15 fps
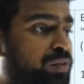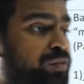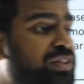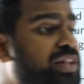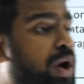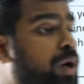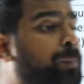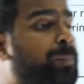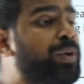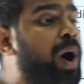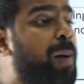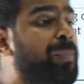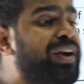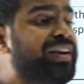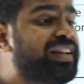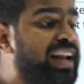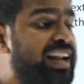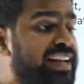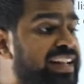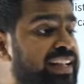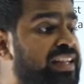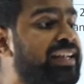Without proper
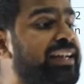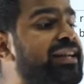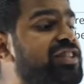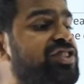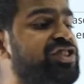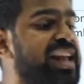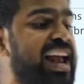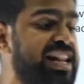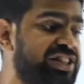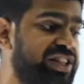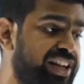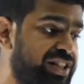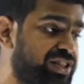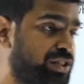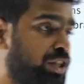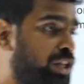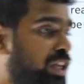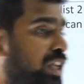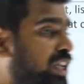training, it is dangerous.